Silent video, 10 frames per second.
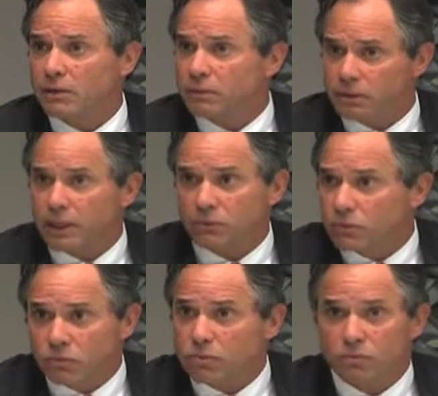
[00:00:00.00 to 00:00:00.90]
And
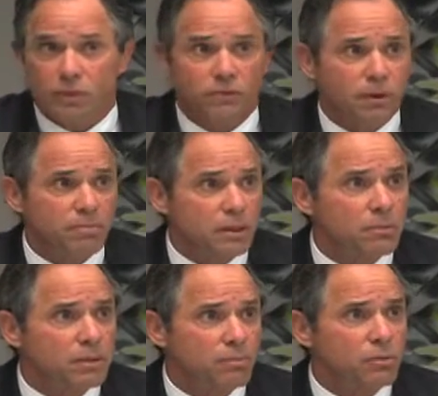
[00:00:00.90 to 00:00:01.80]
that's something
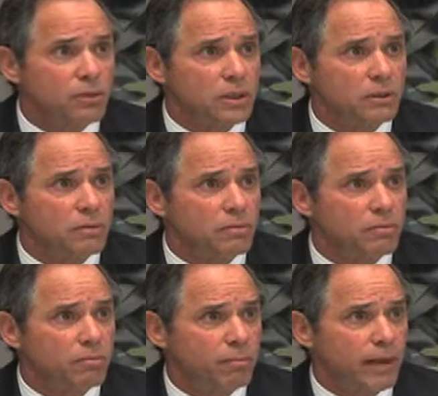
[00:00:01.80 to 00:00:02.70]
that people can
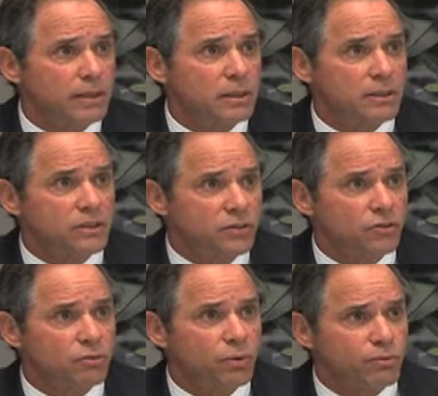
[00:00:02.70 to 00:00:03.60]
make a
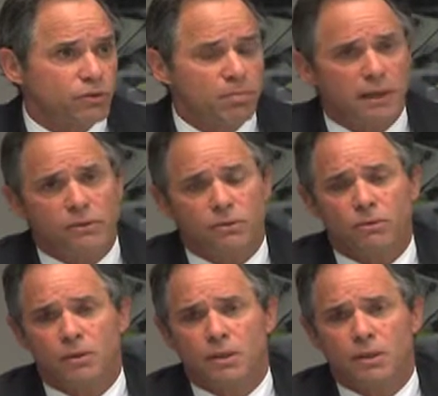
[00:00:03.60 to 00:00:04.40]
decision with respect to.